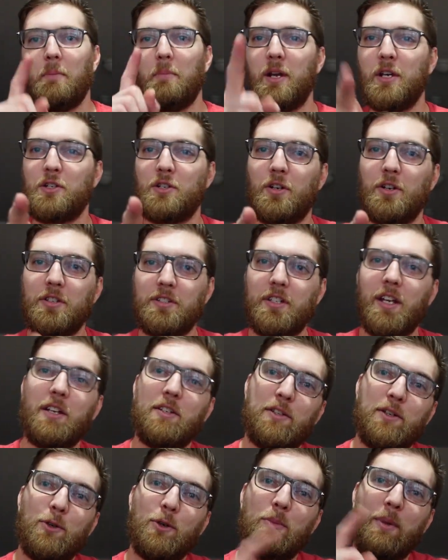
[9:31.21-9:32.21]
Make sure you stay
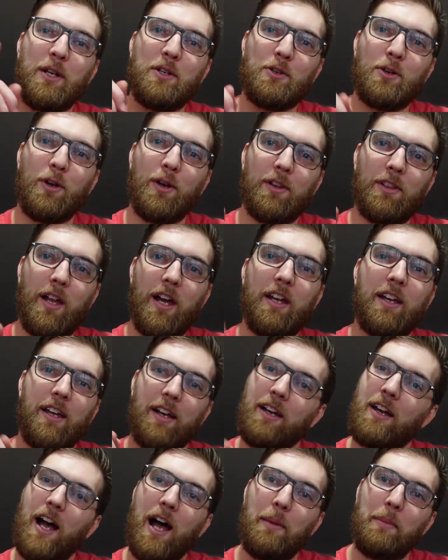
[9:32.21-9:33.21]
tuned. Make sure you
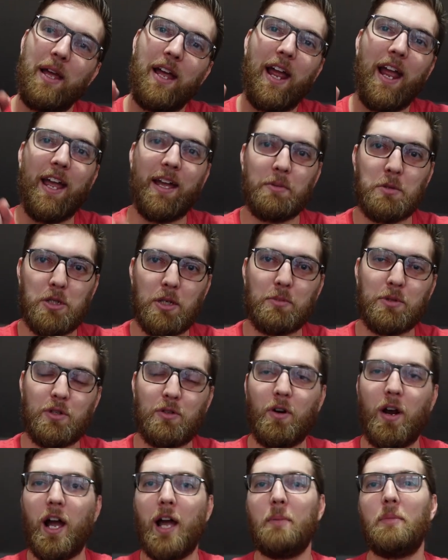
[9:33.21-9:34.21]
like, comment, and
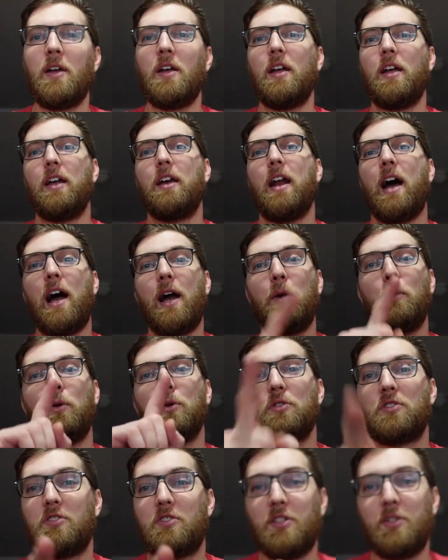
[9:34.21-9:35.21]
subscribe, and I
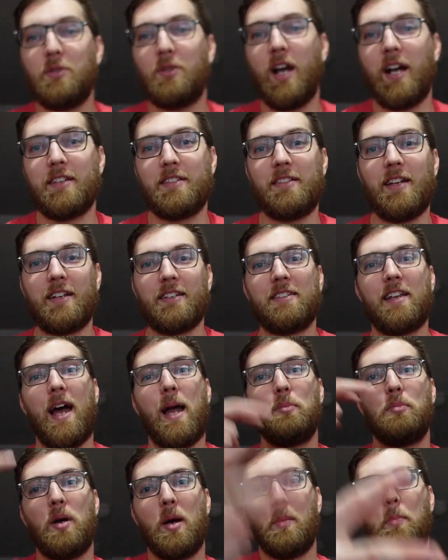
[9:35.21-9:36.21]
will see you guys next
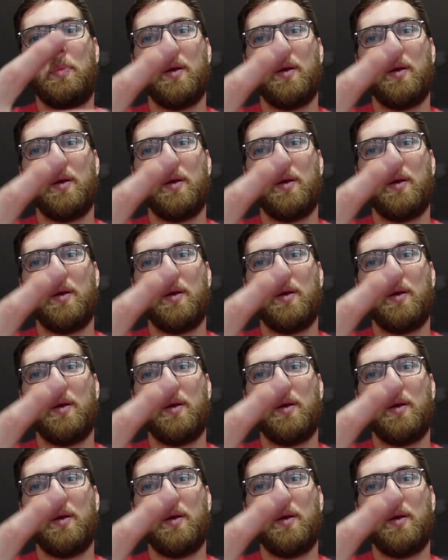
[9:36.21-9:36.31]
time.